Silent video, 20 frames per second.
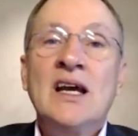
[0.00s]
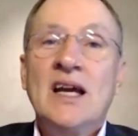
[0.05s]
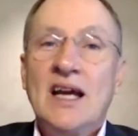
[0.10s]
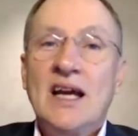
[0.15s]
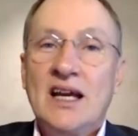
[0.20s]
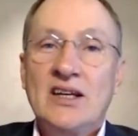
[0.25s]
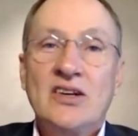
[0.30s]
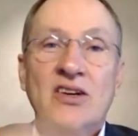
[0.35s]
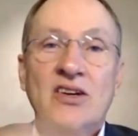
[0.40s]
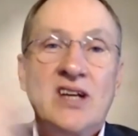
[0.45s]

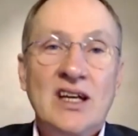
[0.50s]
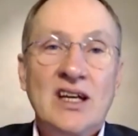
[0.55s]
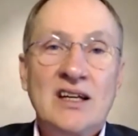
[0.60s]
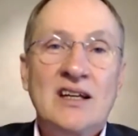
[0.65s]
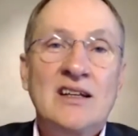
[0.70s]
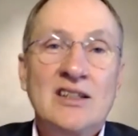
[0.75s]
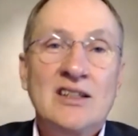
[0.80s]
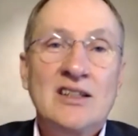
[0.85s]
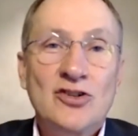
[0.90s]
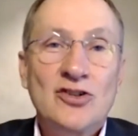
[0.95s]
and you get
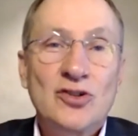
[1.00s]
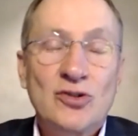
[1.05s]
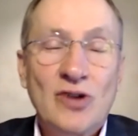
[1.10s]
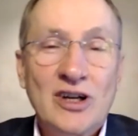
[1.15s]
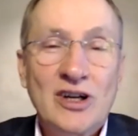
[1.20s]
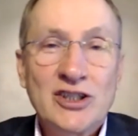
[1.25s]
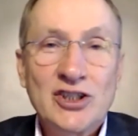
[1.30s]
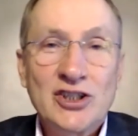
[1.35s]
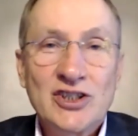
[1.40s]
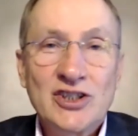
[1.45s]
an
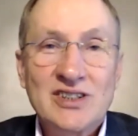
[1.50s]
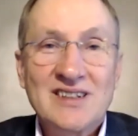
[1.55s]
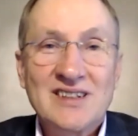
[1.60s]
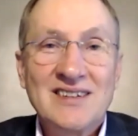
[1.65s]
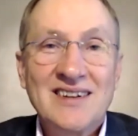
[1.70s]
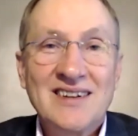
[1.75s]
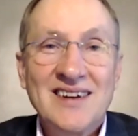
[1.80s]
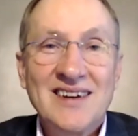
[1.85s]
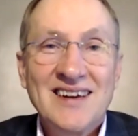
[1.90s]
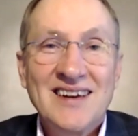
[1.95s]
instruction
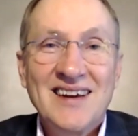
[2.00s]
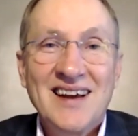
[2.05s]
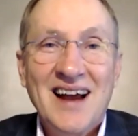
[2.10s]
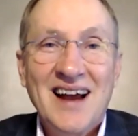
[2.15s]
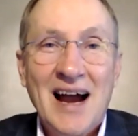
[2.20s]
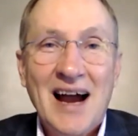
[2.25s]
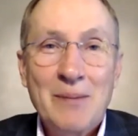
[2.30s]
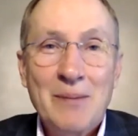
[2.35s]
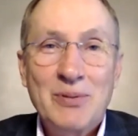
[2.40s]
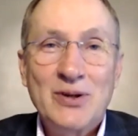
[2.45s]

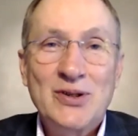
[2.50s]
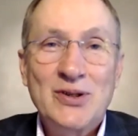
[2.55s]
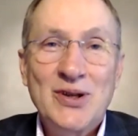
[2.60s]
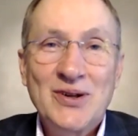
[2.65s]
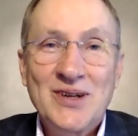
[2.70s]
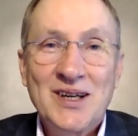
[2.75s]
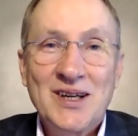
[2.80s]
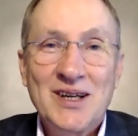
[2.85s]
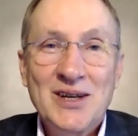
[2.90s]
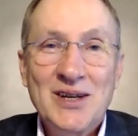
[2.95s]

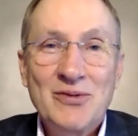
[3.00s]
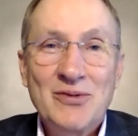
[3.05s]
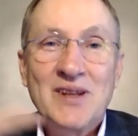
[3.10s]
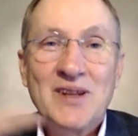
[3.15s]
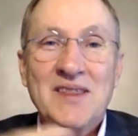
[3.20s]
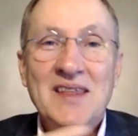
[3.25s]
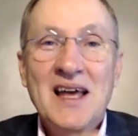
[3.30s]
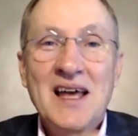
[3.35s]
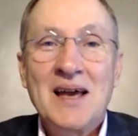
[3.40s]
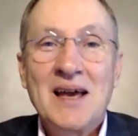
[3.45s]
opportunity with
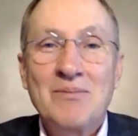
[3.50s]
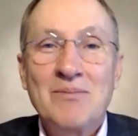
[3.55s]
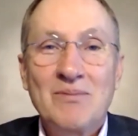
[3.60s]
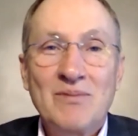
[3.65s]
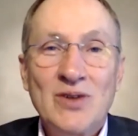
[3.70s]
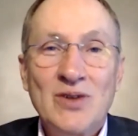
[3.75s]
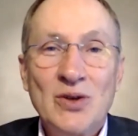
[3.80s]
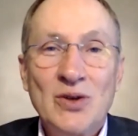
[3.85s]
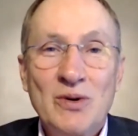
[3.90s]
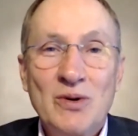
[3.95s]
them.
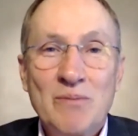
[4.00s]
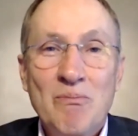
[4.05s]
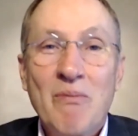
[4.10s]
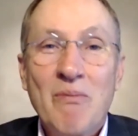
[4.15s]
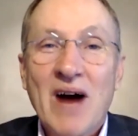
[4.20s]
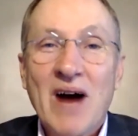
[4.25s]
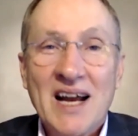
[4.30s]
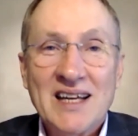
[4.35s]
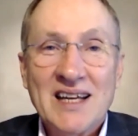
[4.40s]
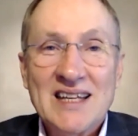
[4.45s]
You
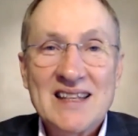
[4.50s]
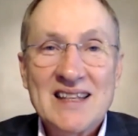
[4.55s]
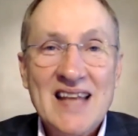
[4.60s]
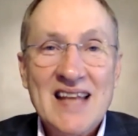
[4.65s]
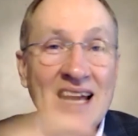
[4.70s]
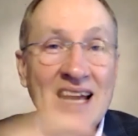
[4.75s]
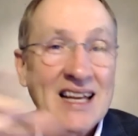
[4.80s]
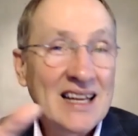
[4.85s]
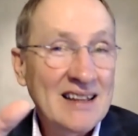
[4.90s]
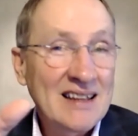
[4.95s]
embody
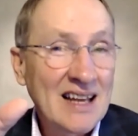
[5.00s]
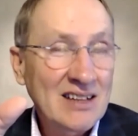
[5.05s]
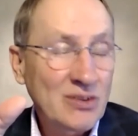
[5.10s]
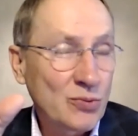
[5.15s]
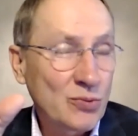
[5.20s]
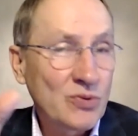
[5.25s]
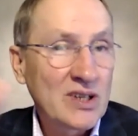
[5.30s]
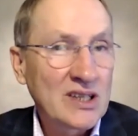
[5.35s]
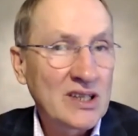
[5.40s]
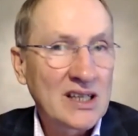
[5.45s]
that. And that's
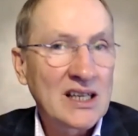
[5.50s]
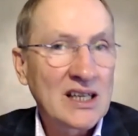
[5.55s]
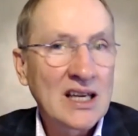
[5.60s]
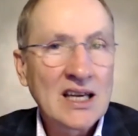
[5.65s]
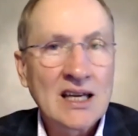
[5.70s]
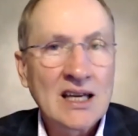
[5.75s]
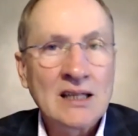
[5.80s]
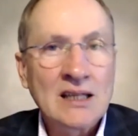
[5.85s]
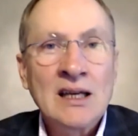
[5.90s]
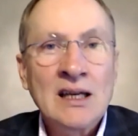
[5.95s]
really
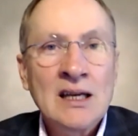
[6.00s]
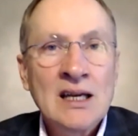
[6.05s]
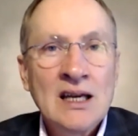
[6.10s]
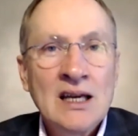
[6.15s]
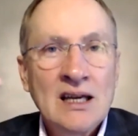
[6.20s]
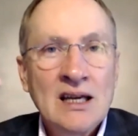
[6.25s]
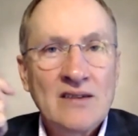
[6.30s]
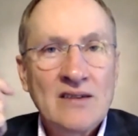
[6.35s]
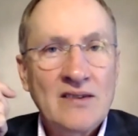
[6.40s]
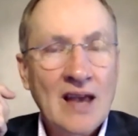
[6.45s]
it,
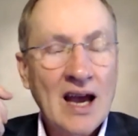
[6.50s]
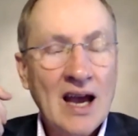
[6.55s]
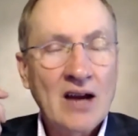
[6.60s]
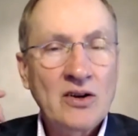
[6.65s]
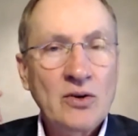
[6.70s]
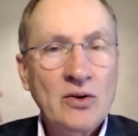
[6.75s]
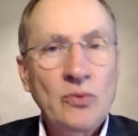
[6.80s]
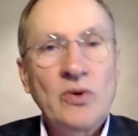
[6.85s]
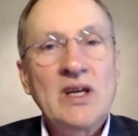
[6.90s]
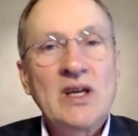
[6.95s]
is how
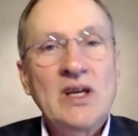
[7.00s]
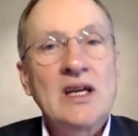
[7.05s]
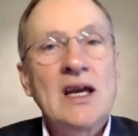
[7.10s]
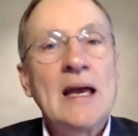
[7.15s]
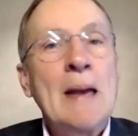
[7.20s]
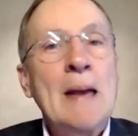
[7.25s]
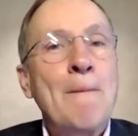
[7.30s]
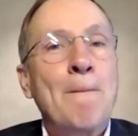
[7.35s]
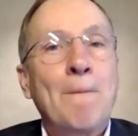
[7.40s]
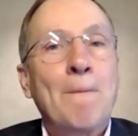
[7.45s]
do we
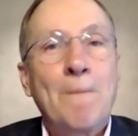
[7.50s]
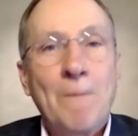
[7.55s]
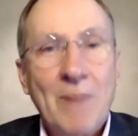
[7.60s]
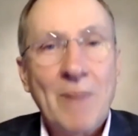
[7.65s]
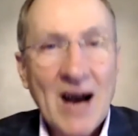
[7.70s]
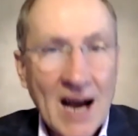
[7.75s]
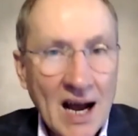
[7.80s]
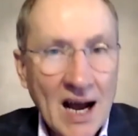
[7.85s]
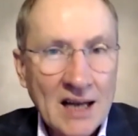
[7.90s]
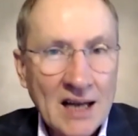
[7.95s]

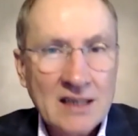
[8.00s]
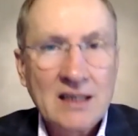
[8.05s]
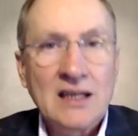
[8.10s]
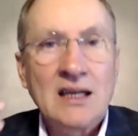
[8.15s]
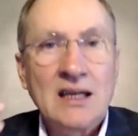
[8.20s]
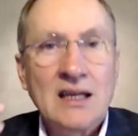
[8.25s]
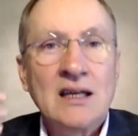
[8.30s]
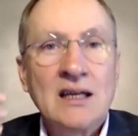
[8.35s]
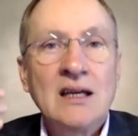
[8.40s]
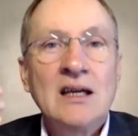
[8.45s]

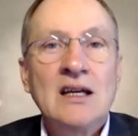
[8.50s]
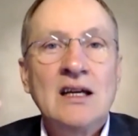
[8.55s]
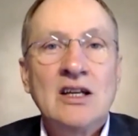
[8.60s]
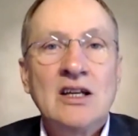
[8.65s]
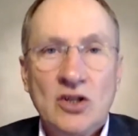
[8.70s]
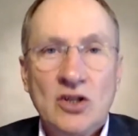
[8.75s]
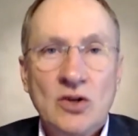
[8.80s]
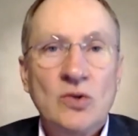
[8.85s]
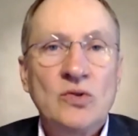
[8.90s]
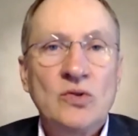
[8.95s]
embody
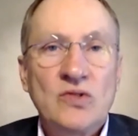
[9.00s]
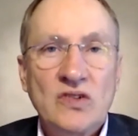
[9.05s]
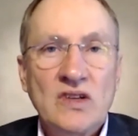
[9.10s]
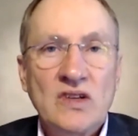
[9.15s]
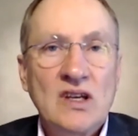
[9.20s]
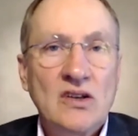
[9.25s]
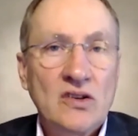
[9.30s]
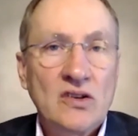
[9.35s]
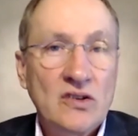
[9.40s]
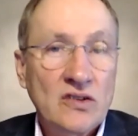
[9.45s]
new
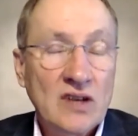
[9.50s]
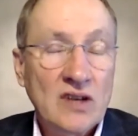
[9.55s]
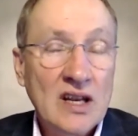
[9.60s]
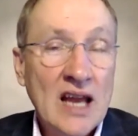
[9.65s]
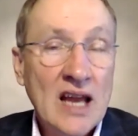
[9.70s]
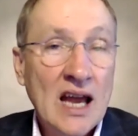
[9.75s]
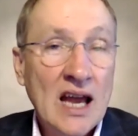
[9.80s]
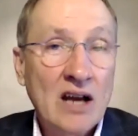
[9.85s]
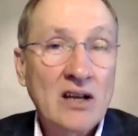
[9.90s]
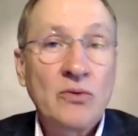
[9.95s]
skills, and
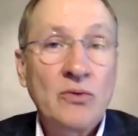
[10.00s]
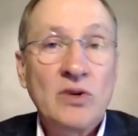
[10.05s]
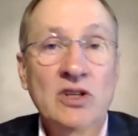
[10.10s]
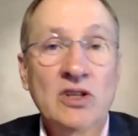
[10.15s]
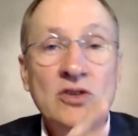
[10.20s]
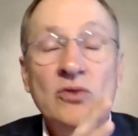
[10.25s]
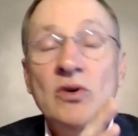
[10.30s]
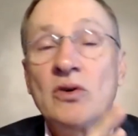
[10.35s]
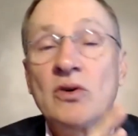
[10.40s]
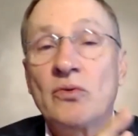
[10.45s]
how can we
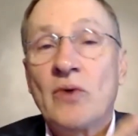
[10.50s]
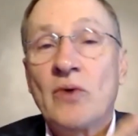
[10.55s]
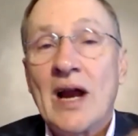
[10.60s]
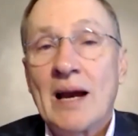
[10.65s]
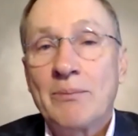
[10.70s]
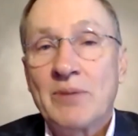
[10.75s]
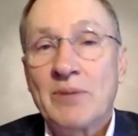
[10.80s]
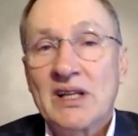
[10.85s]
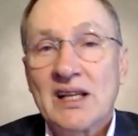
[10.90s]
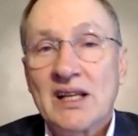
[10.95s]
do it
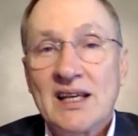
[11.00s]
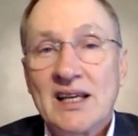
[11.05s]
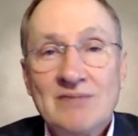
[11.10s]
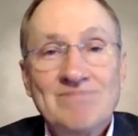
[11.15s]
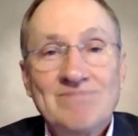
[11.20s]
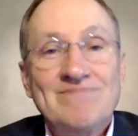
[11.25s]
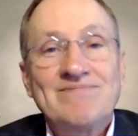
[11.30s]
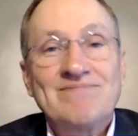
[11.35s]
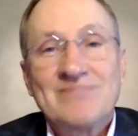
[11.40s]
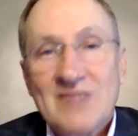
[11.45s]
rapidly?
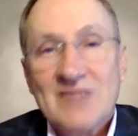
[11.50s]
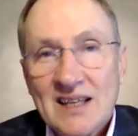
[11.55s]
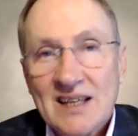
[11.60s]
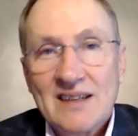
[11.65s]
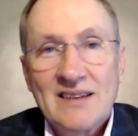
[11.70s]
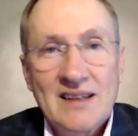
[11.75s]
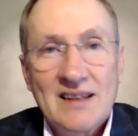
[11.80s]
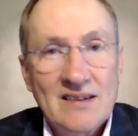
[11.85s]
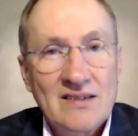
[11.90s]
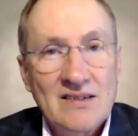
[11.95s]

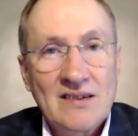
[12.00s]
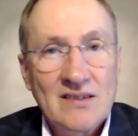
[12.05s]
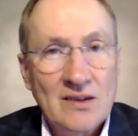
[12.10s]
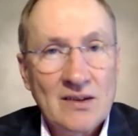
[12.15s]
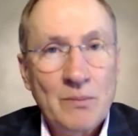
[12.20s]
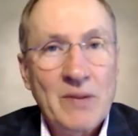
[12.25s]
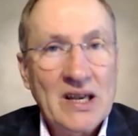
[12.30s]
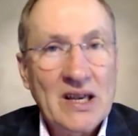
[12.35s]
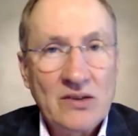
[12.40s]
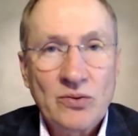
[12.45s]
This is the
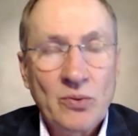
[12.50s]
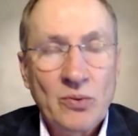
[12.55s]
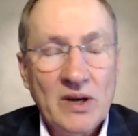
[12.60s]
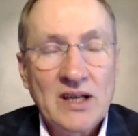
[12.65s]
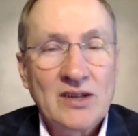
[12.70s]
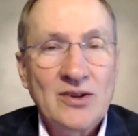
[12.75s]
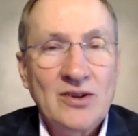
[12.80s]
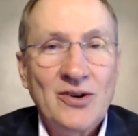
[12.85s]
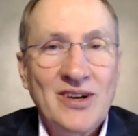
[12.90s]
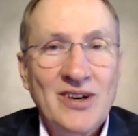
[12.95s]
best way to
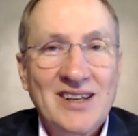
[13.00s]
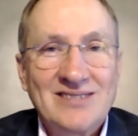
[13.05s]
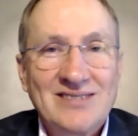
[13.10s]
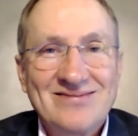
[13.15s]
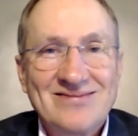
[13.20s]
do it.